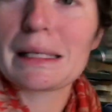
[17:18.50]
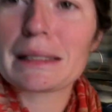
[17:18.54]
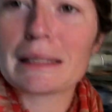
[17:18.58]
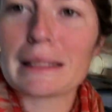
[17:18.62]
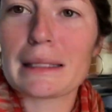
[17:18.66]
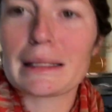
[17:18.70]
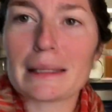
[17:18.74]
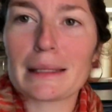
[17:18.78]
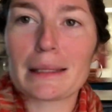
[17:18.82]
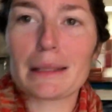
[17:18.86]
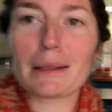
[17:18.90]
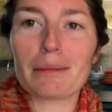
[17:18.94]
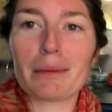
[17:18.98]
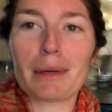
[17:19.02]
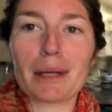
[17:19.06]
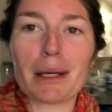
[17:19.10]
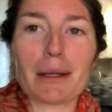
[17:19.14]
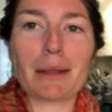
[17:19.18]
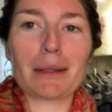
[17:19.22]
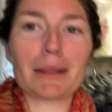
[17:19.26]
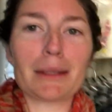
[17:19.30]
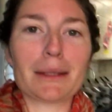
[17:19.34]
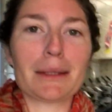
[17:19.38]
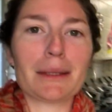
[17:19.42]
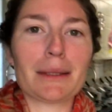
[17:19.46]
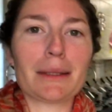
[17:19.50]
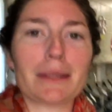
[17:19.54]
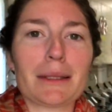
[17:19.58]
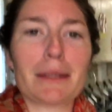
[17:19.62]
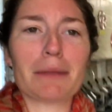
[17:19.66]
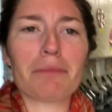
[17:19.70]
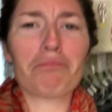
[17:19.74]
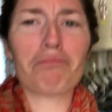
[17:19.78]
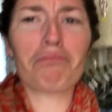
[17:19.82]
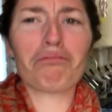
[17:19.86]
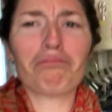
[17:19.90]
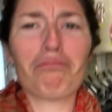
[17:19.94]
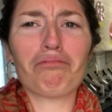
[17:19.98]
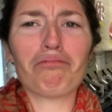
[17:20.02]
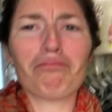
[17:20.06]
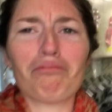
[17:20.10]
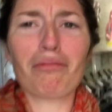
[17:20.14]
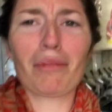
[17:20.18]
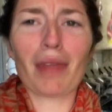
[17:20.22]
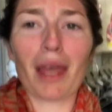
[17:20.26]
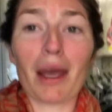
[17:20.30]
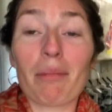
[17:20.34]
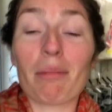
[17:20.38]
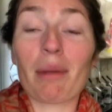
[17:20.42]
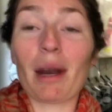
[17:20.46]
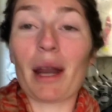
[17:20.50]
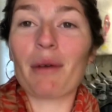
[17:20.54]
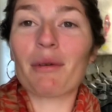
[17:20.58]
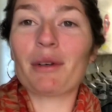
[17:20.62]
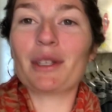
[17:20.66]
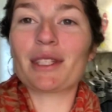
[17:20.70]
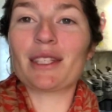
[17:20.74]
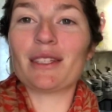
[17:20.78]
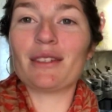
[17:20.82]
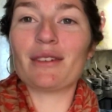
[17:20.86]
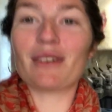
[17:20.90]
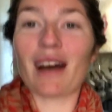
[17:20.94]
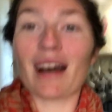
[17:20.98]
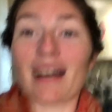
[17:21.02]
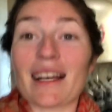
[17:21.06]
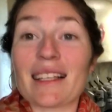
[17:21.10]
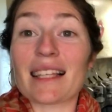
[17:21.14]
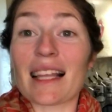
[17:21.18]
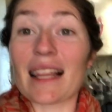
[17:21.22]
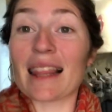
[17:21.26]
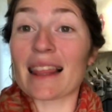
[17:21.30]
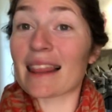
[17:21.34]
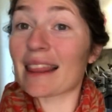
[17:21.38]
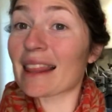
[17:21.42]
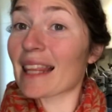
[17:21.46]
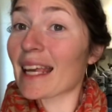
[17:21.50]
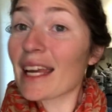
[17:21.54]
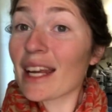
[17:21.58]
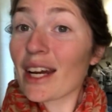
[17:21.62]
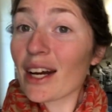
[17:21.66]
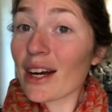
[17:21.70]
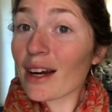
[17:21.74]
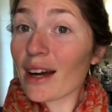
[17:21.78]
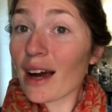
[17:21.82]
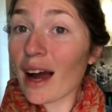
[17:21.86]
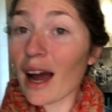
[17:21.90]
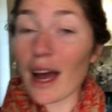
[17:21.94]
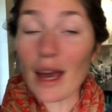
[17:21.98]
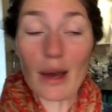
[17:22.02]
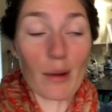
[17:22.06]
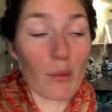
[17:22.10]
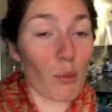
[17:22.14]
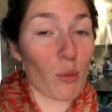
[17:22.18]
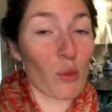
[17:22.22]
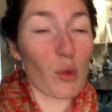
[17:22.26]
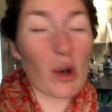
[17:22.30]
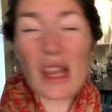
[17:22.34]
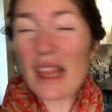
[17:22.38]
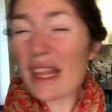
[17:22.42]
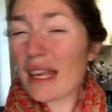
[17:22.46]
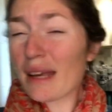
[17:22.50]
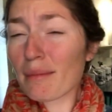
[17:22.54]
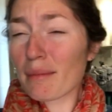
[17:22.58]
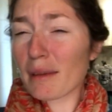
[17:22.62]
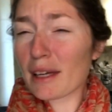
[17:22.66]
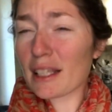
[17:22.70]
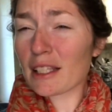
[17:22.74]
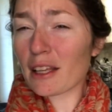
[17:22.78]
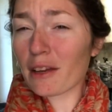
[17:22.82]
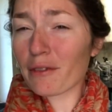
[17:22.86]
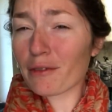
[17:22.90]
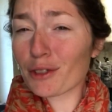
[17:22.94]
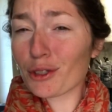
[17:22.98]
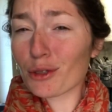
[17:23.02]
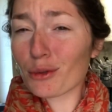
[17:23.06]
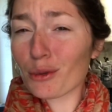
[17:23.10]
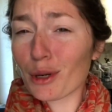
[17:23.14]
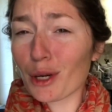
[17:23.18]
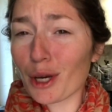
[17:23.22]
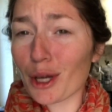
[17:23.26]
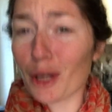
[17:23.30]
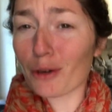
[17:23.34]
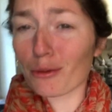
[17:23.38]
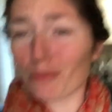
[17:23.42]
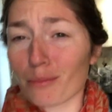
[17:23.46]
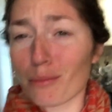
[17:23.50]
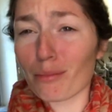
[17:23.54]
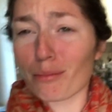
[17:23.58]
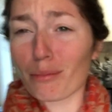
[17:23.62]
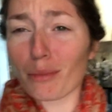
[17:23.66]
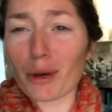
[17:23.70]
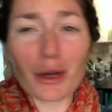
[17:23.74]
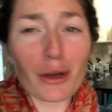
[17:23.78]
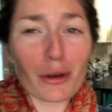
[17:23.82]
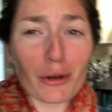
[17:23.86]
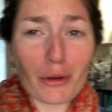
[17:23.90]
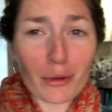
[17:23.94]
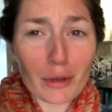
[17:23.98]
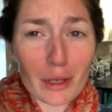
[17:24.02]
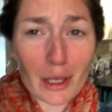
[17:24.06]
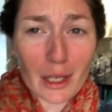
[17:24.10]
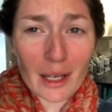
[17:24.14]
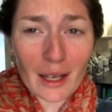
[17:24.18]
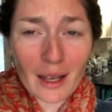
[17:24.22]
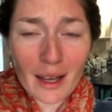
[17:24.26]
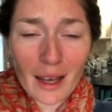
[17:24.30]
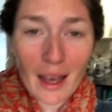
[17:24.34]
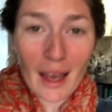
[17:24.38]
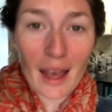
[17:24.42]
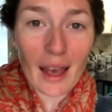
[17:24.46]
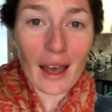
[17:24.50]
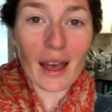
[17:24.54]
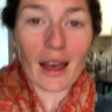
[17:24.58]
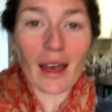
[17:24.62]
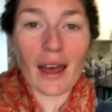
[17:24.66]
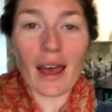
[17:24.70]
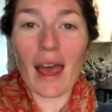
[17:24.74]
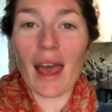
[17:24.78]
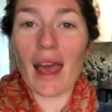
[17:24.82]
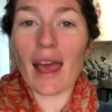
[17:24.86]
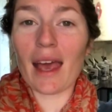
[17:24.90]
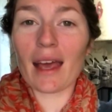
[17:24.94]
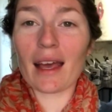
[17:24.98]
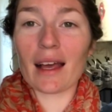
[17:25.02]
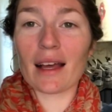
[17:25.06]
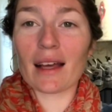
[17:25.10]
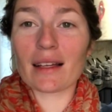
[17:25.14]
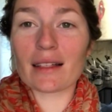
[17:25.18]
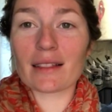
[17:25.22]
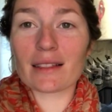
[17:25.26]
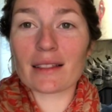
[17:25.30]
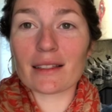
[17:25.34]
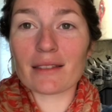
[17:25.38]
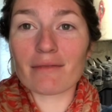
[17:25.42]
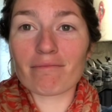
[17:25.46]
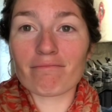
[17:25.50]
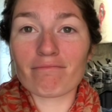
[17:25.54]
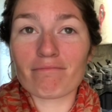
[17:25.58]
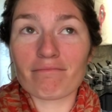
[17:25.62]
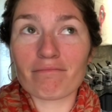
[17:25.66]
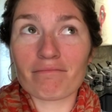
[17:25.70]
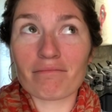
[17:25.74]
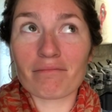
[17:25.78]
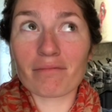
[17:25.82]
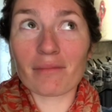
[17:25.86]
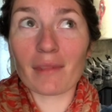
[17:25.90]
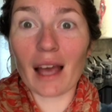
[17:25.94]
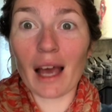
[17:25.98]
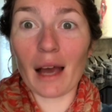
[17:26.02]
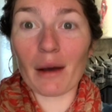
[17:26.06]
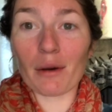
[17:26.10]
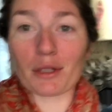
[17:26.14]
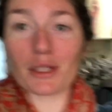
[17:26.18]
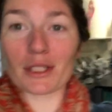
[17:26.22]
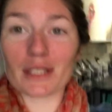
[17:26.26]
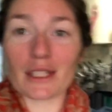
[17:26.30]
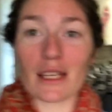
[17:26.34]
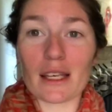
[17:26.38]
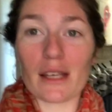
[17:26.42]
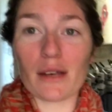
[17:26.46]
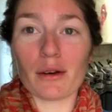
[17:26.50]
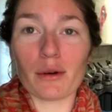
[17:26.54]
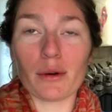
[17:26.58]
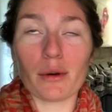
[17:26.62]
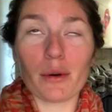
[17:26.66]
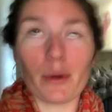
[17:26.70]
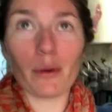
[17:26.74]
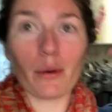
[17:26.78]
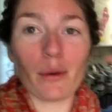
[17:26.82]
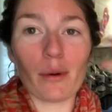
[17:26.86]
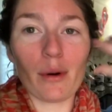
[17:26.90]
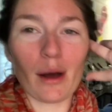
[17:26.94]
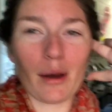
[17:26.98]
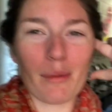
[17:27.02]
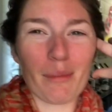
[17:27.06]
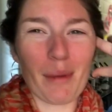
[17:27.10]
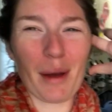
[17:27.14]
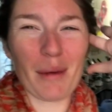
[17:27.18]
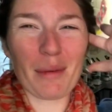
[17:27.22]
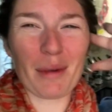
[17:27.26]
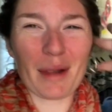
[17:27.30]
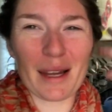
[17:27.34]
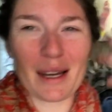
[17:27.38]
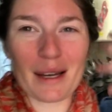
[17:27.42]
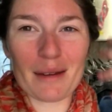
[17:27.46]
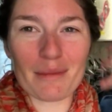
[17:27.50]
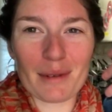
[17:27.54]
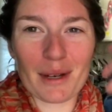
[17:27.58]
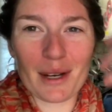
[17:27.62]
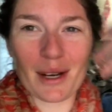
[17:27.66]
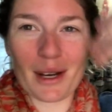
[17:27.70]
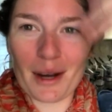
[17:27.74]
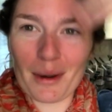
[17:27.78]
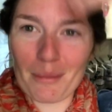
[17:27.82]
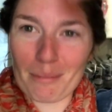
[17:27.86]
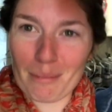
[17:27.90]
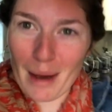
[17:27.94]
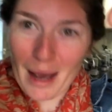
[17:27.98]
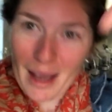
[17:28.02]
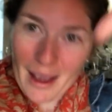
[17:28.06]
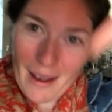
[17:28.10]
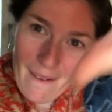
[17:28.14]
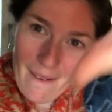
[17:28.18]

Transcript: because it's so cold. But I will see you guys later. I am willing myself into a good mood, and I will see you in my planning period. Bye,